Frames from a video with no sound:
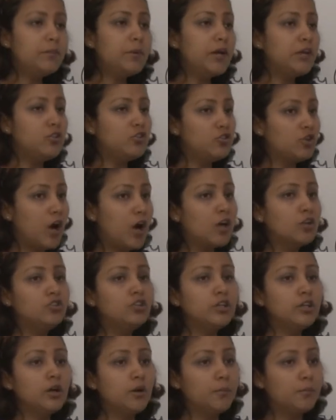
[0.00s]
by
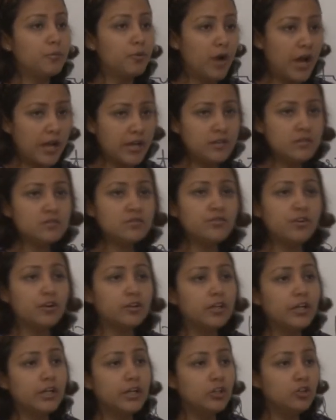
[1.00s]
charging a price for
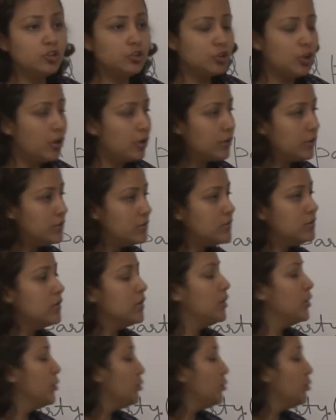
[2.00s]
the insurance